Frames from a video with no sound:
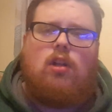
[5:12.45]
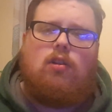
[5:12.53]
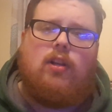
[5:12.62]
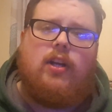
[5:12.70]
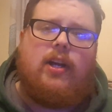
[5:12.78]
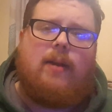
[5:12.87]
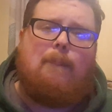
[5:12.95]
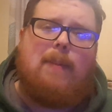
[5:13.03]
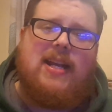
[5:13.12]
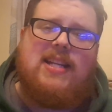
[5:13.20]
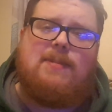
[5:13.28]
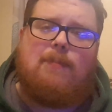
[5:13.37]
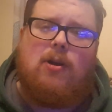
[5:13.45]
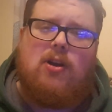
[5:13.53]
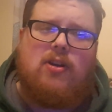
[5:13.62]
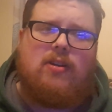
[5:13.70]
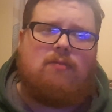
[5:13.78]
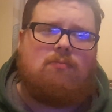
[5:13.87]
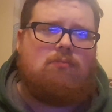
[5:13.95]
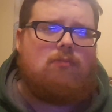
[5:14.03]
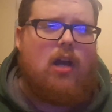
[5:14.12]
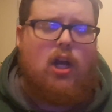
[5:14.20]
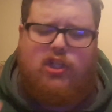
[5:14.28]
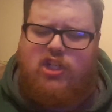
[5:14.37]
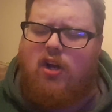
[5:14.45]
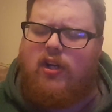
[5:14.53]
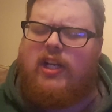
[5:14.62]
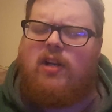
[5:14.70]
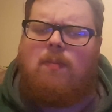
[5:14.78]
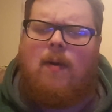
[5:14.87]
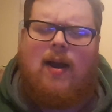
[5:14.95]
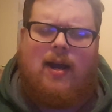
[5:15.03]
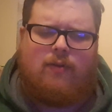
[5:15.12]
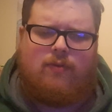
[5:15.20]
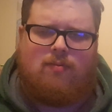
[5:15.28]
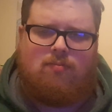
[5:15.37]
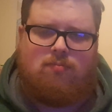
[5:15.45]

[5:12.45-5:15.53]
Look, Pittsburgh, Antonio Brown.